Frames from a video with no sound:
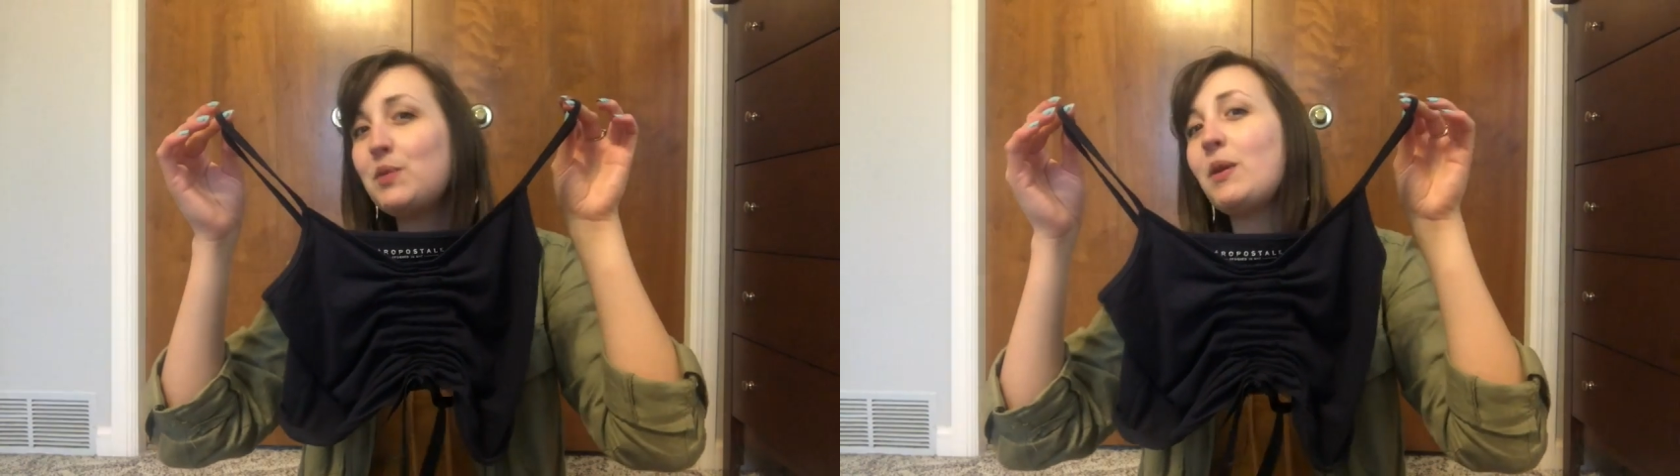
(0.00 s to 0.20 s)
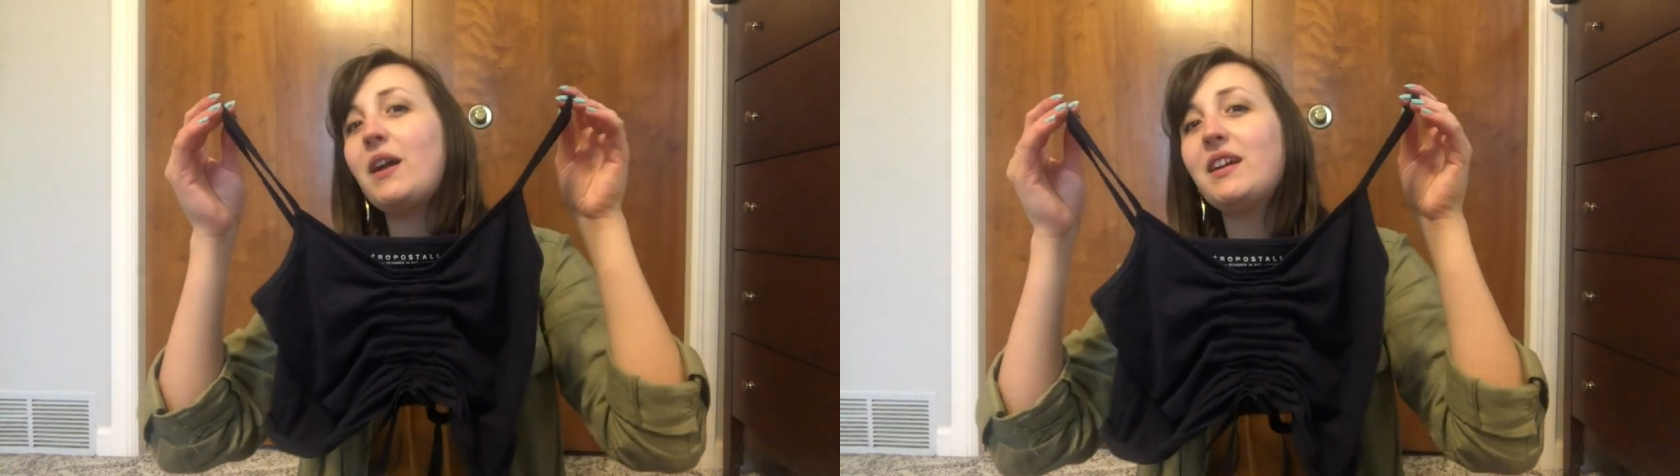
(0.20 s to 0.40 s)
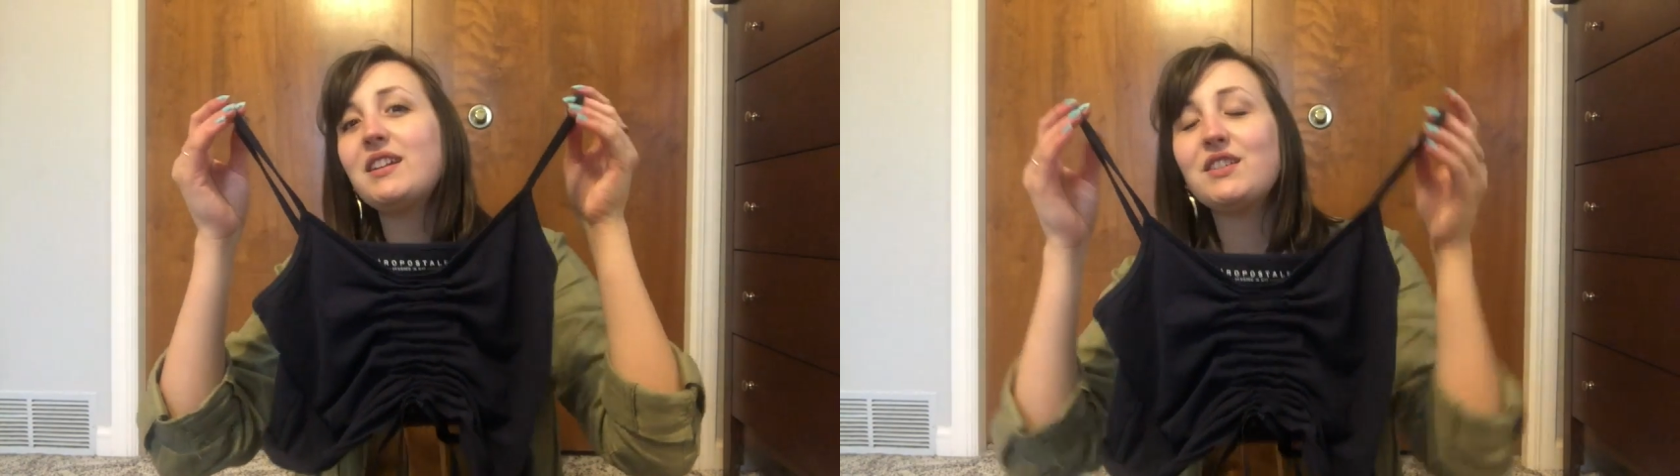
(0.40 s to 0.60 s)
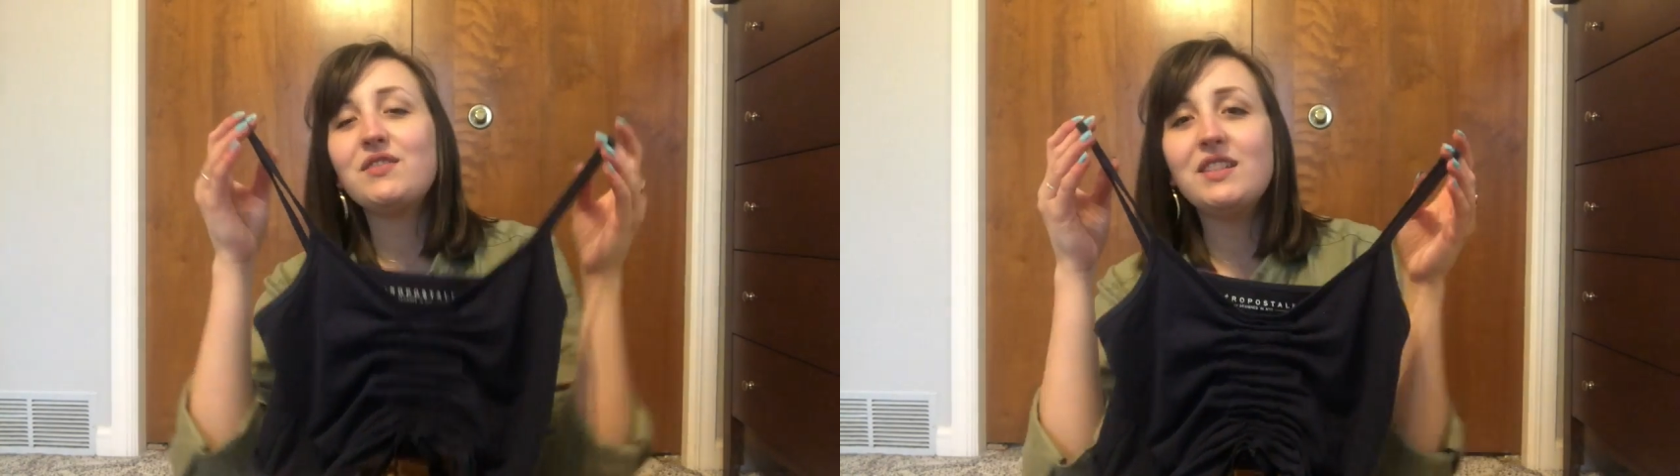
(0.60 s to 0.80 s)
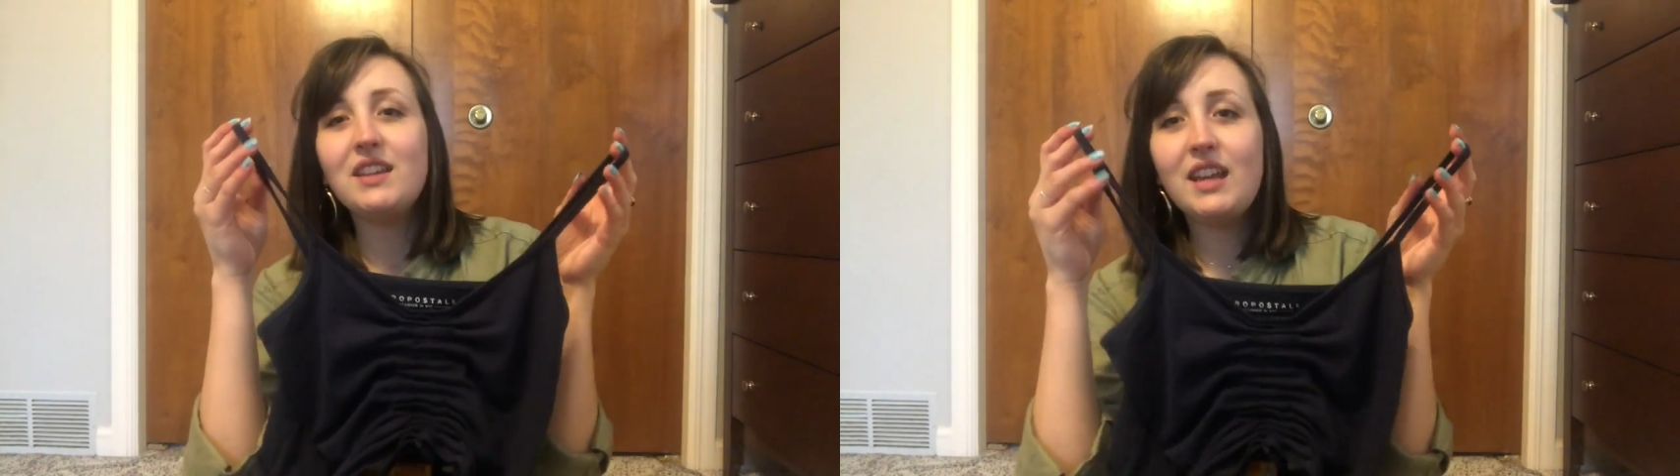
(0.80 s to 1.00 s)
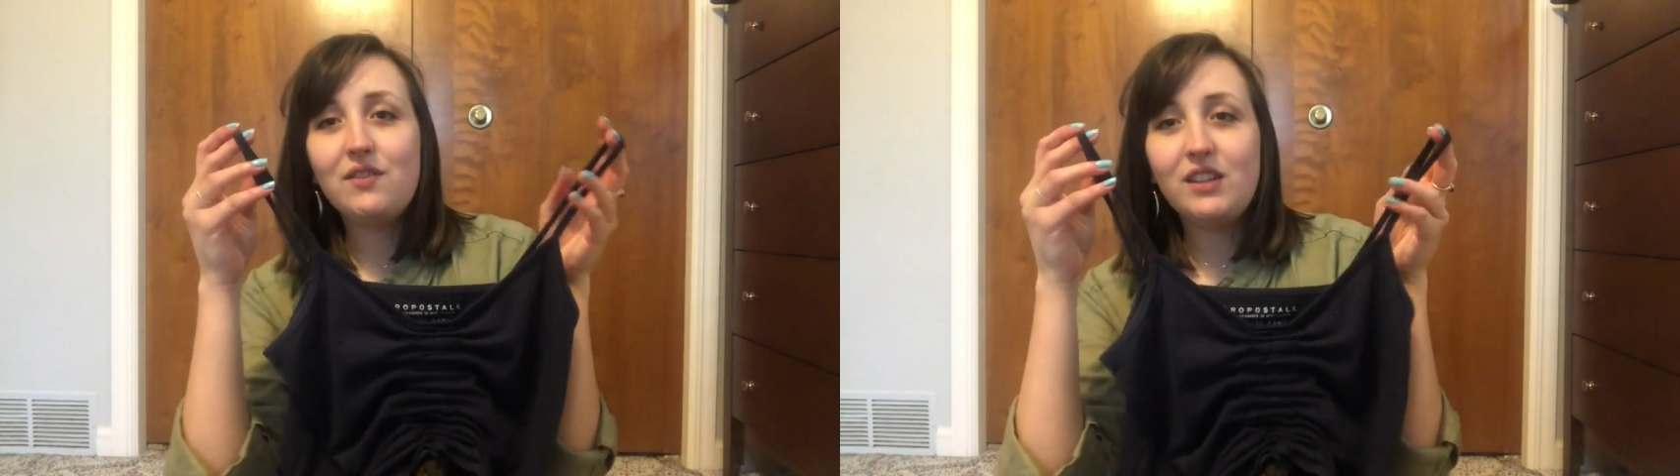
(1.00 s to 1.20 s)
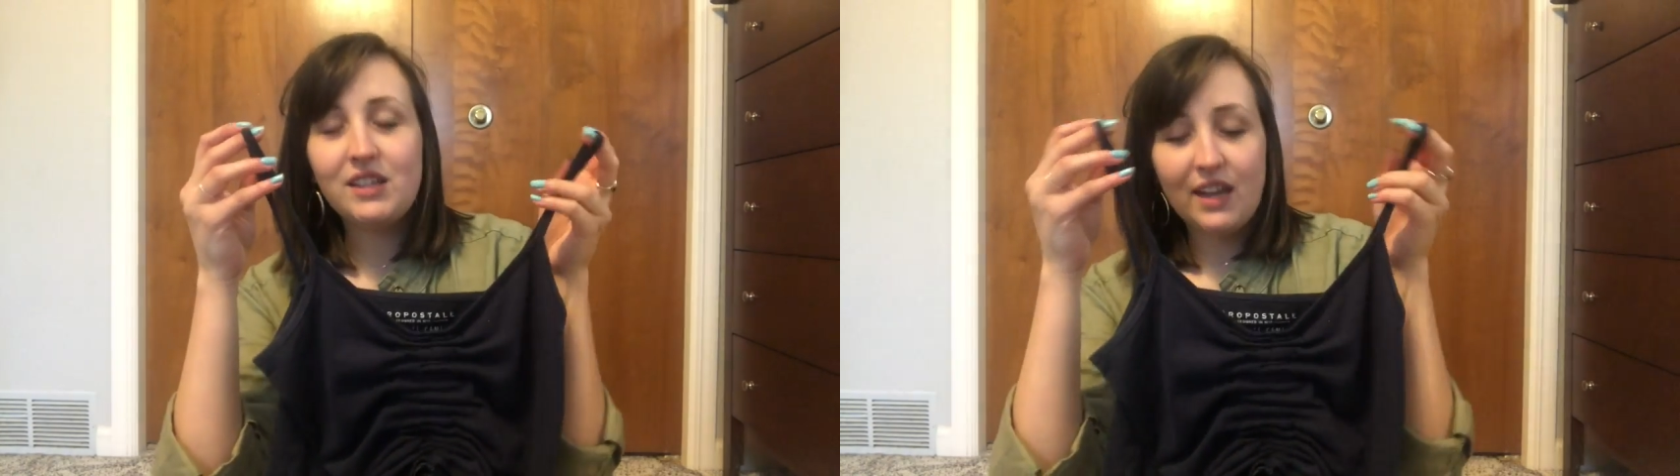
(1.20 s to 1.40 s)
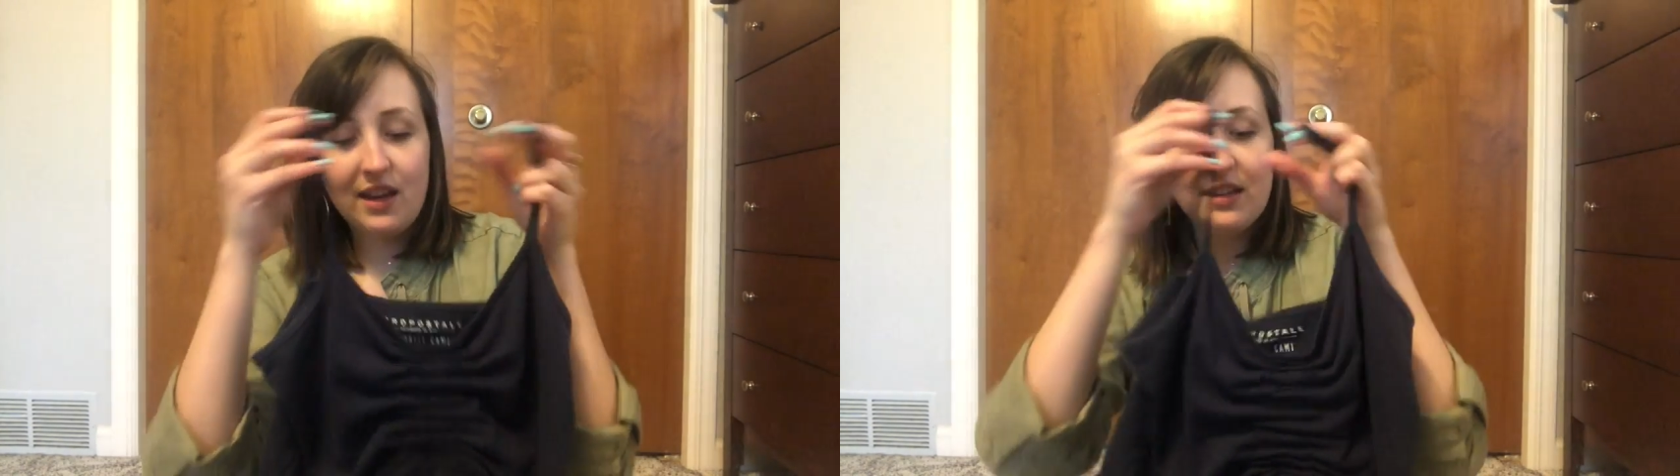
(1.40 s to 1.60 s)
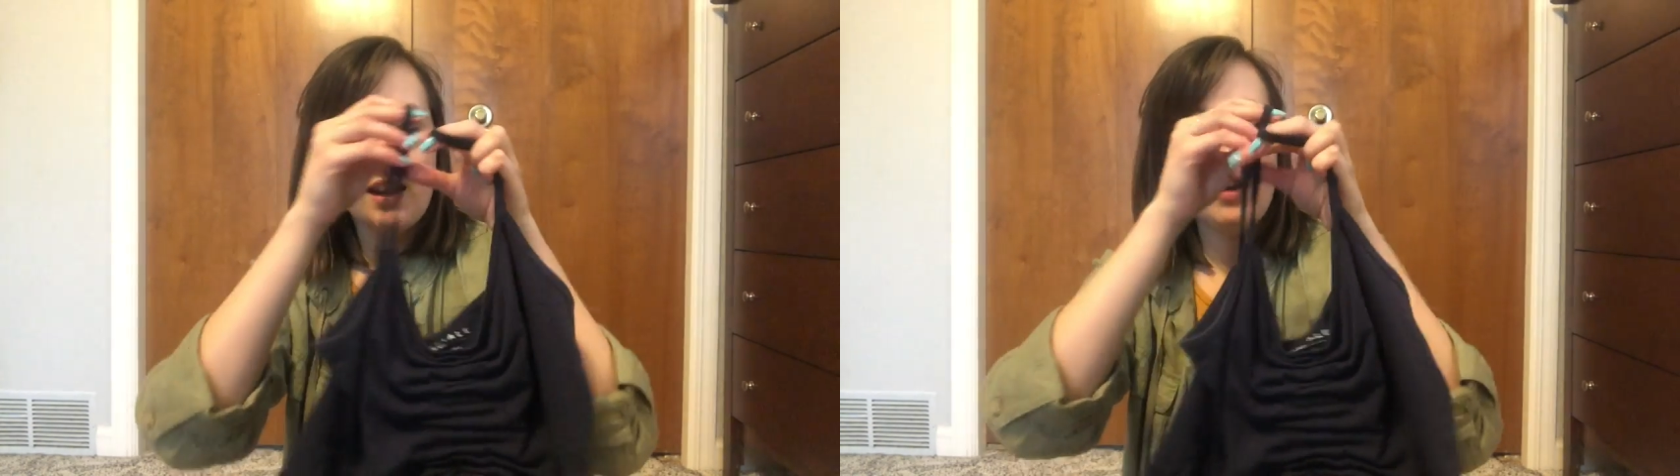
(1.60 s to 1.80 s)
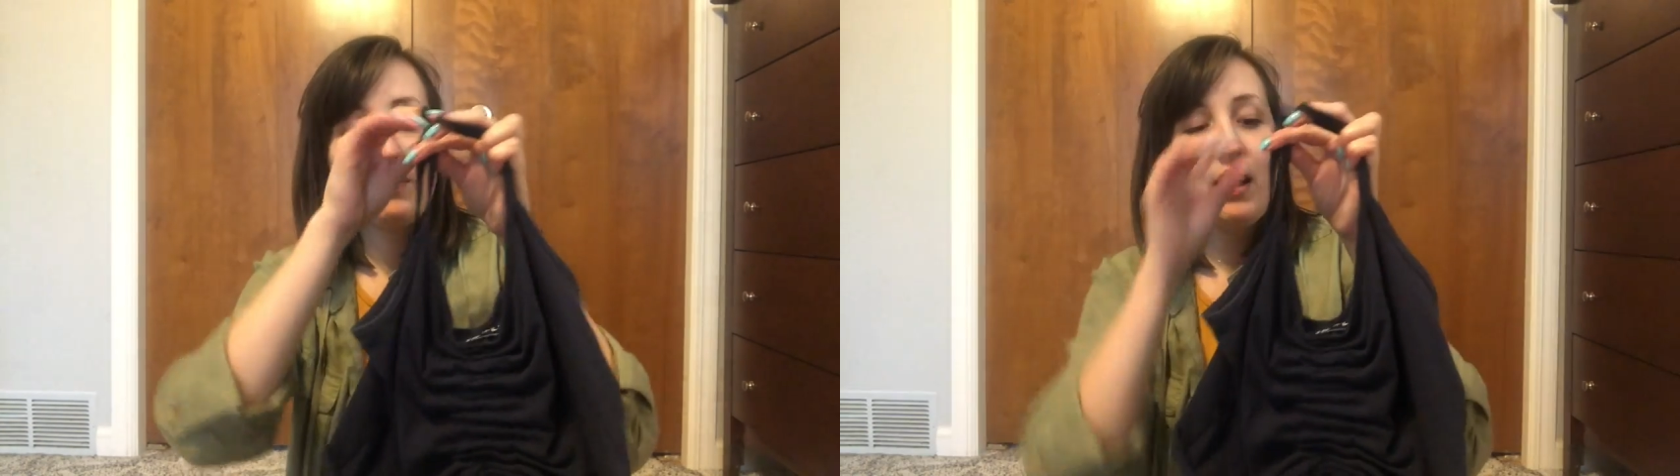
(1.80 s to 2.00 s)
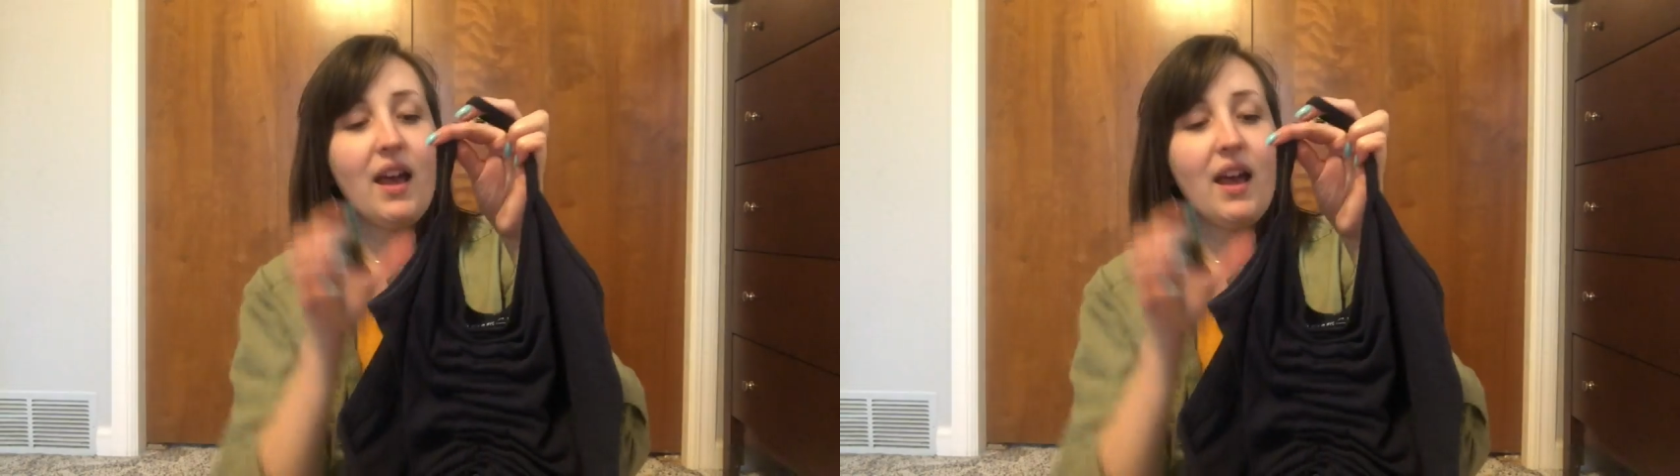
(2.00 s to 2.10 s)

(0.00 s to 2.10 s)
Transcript: product of the navy tank top.